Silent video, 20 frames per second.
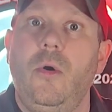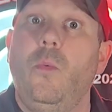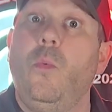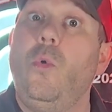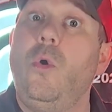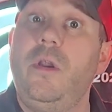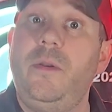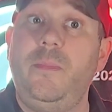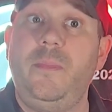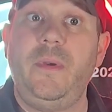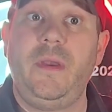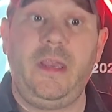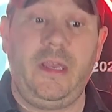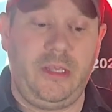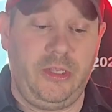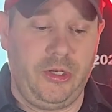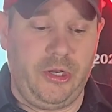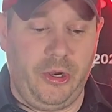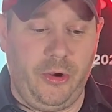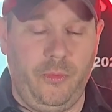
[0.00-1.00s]
would be,
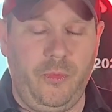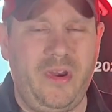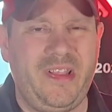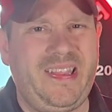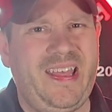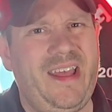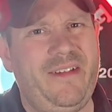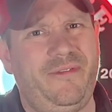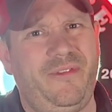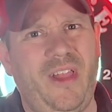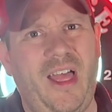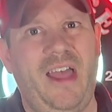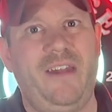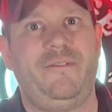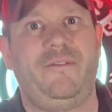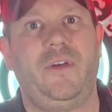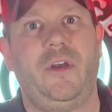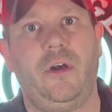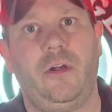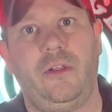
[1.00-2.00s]
you know, with that
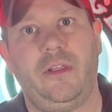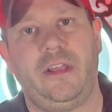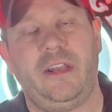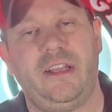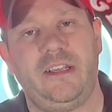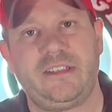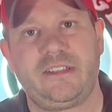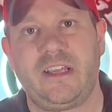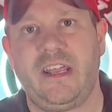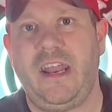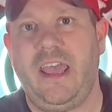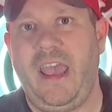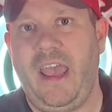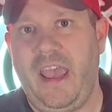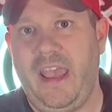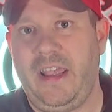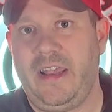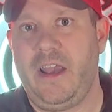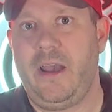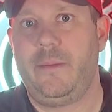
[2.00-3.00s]
flat fill, it is going to
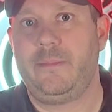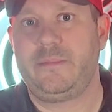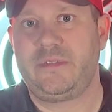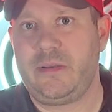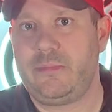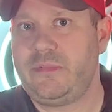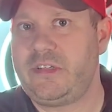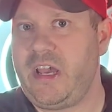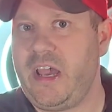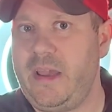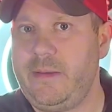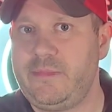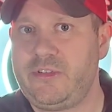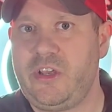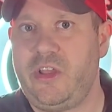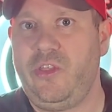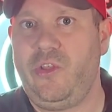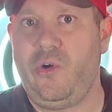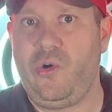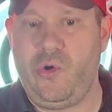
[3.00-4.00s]
hang up sometimes
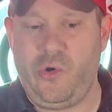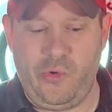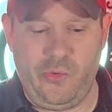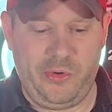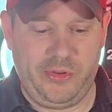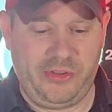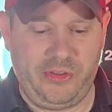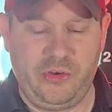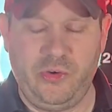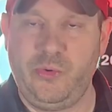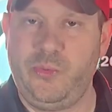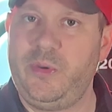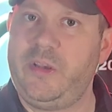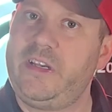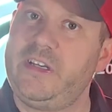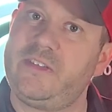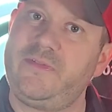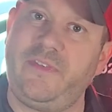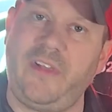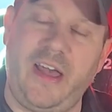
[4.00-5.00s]
on the hole with you
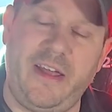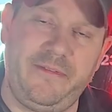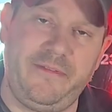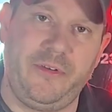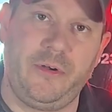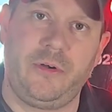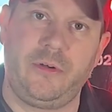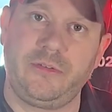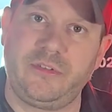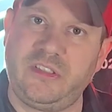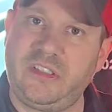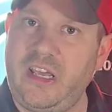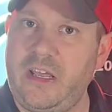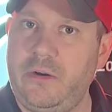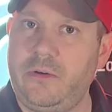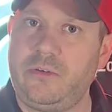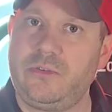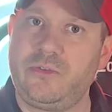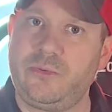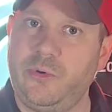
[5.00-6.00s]
because flat fill
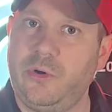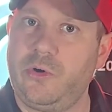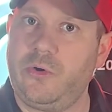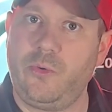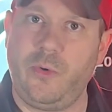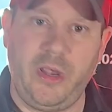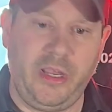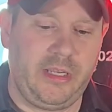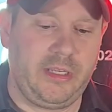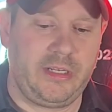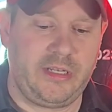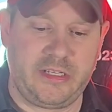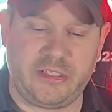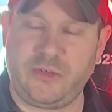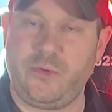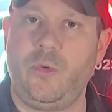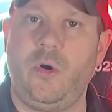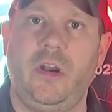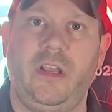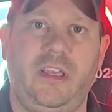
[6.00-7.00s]
settles real quick and
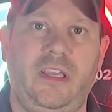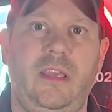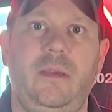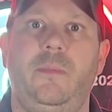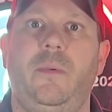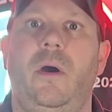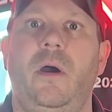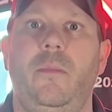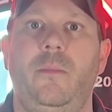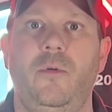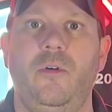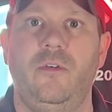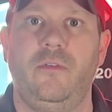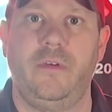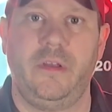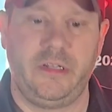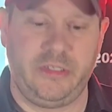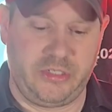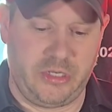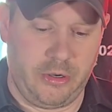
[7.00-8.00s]
doesn't want to keep on
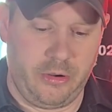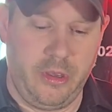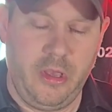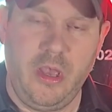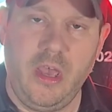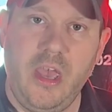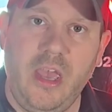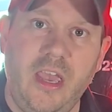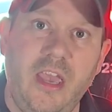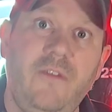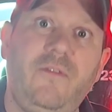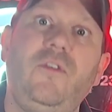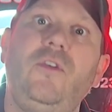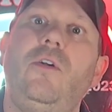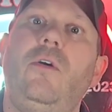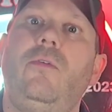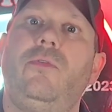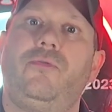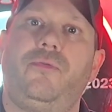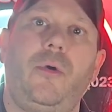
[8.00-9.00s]
moving. So if you
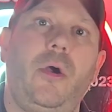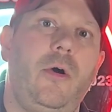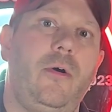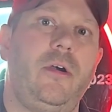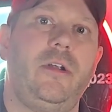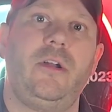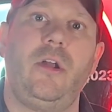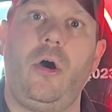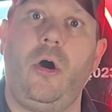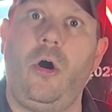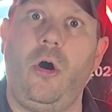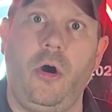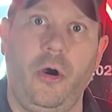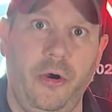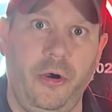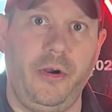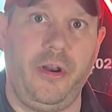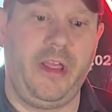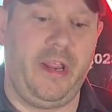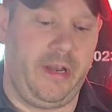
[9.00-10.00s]
don't throw it
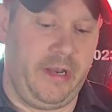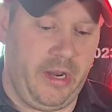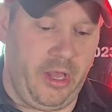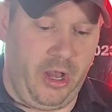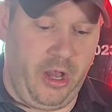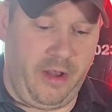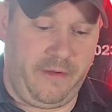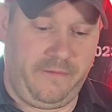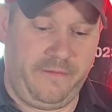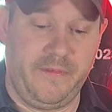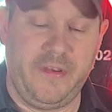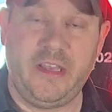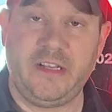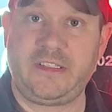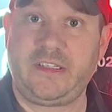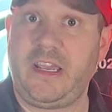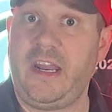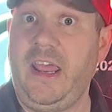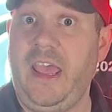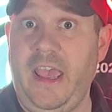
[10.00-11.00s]
hard enough,
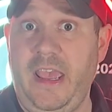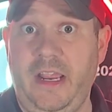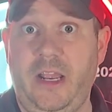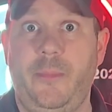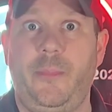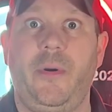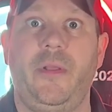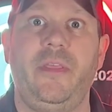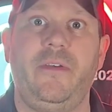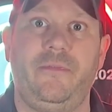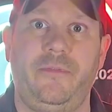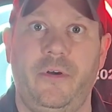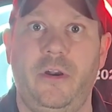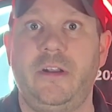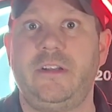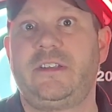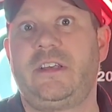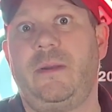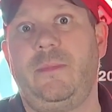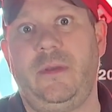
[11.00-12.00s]
it's going to hang up on the
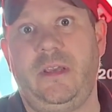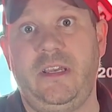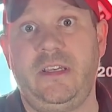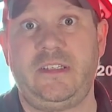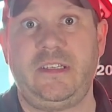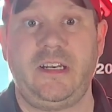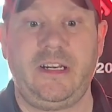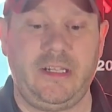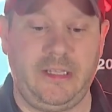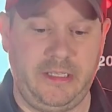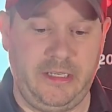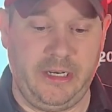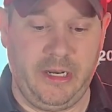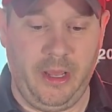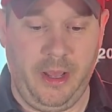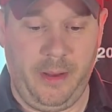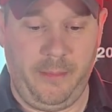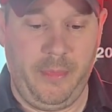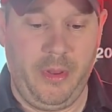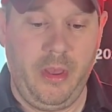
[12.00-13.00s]
front. It's going to be easy to clean
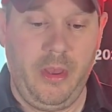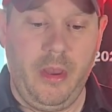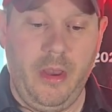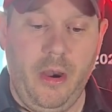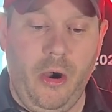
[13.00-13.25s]
up,